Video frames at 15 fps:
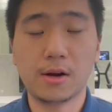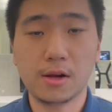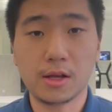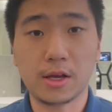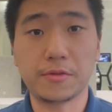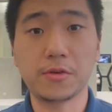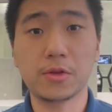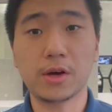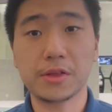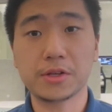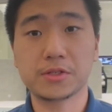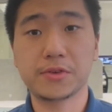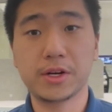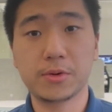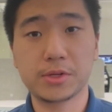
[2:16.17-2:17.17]
If you thought
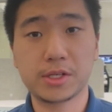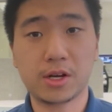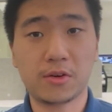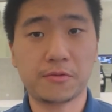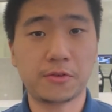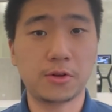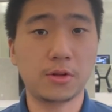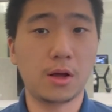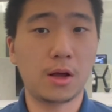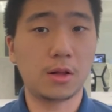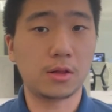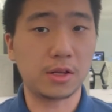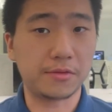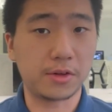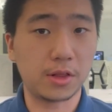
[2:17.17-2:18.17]
this video was helpful,
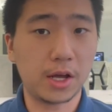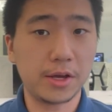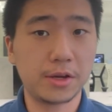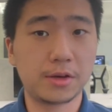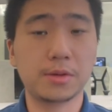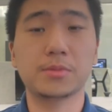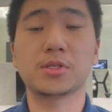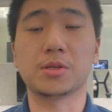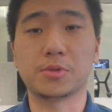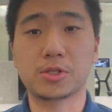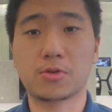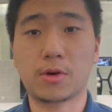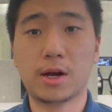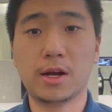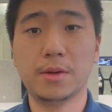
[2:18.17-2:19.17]
leave a like,
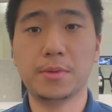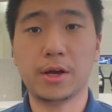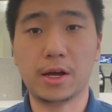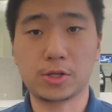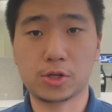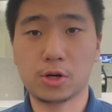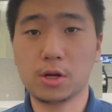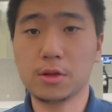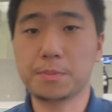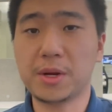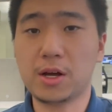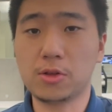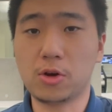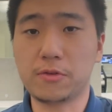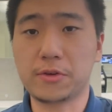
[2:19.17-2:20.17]
subscribe, and turn on the
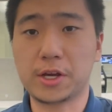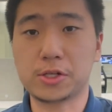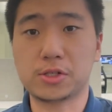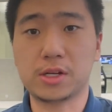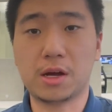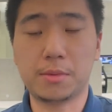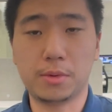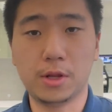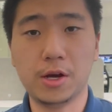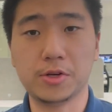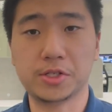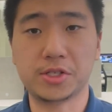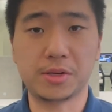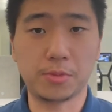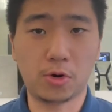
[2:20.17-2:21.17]
bell notification down below
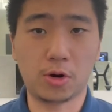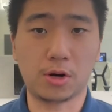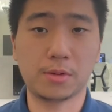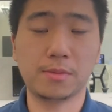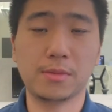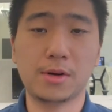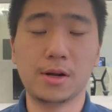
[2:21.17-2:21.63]
to see more.